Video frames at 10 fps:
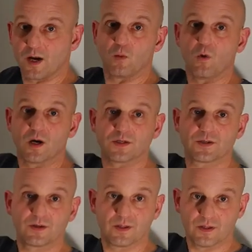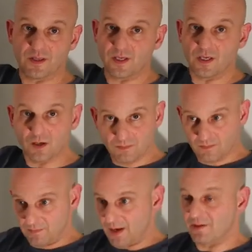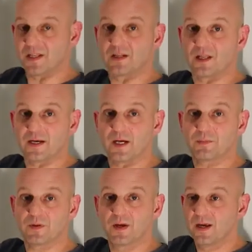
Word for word: I want the everything to line up.